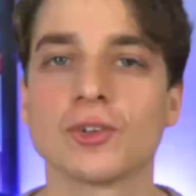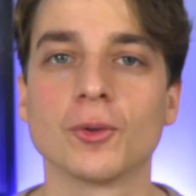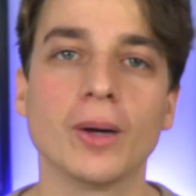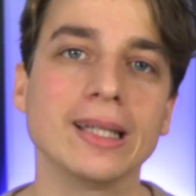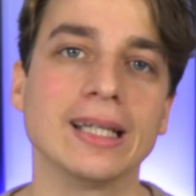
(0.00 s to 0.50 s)
So
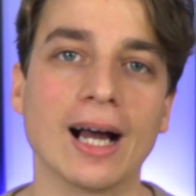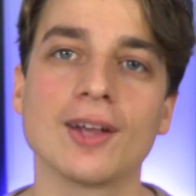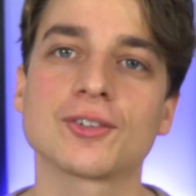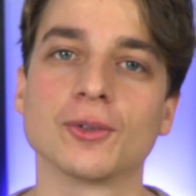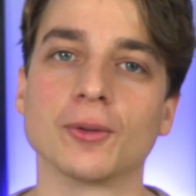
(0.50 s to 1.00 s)
the way the
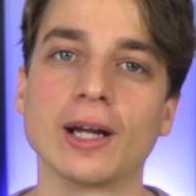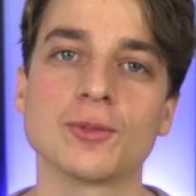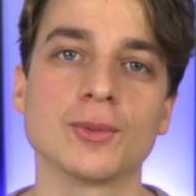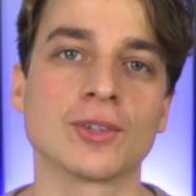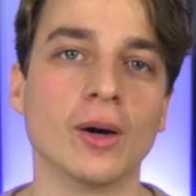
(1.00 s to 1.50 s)
Oscar
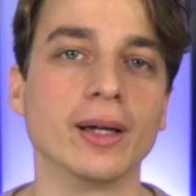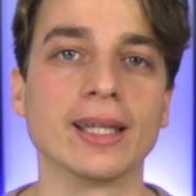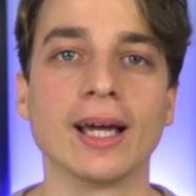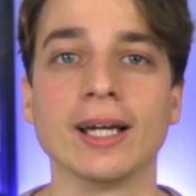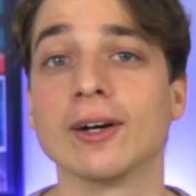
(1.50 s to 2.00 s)
race was going
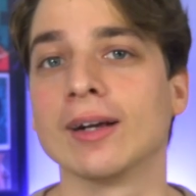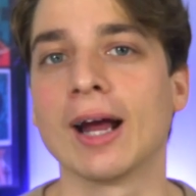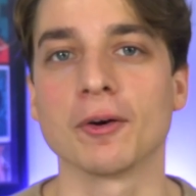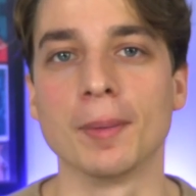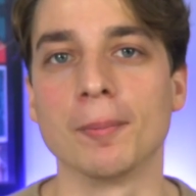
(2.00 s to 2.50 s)
that year, and
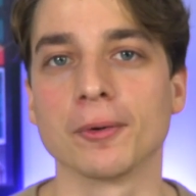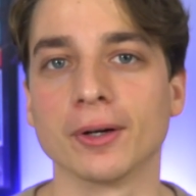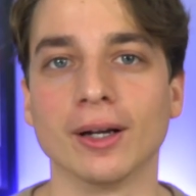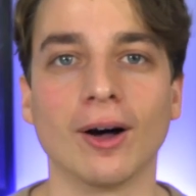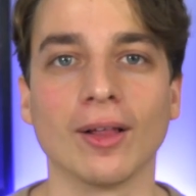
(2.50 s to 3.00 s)
I remember
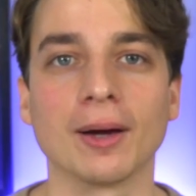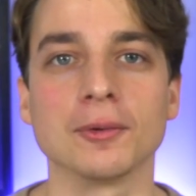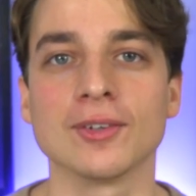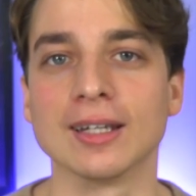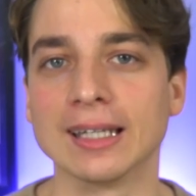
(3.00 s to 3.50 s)
it all, I
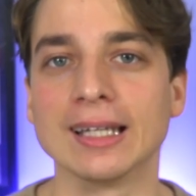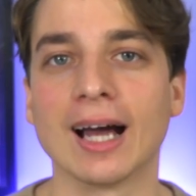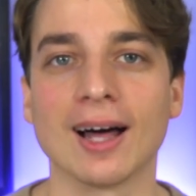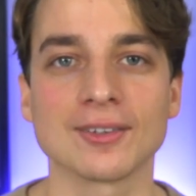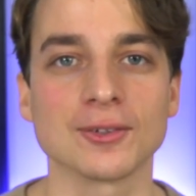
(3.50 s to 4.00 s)
was into the
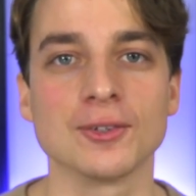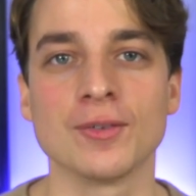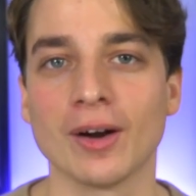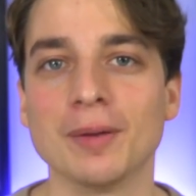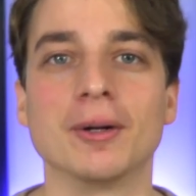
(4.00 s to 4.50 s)
Oscars
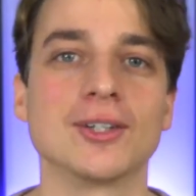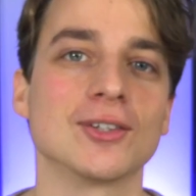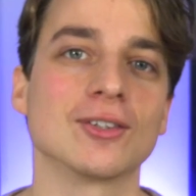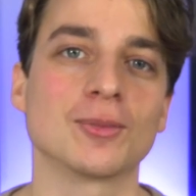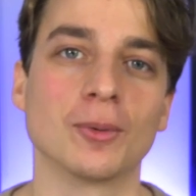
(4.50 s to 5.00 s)
very much at this